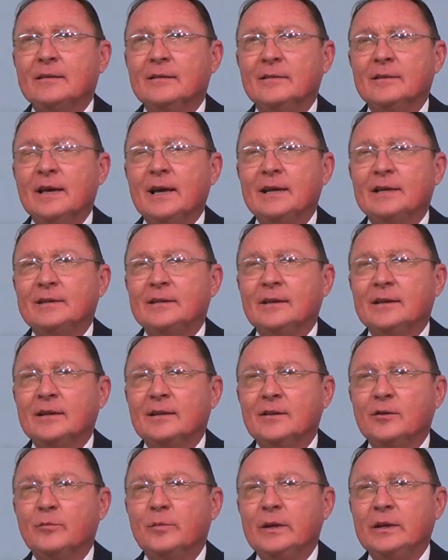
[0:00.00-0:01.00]
that uh,
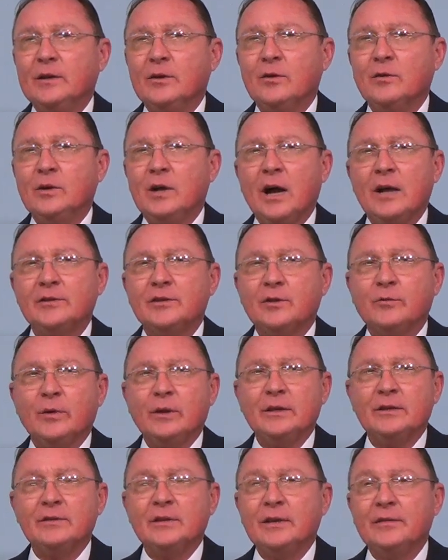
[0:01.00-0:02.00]
there'll be no
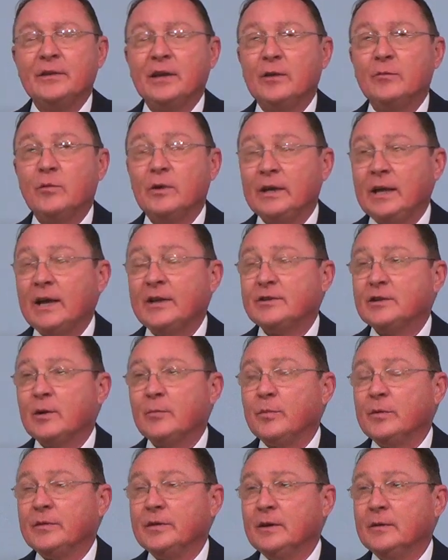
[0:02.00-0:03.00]
consequence. They think it won't catch
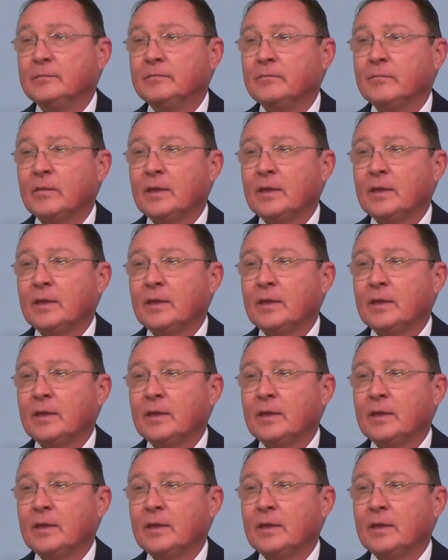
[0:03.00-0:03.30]
up with them.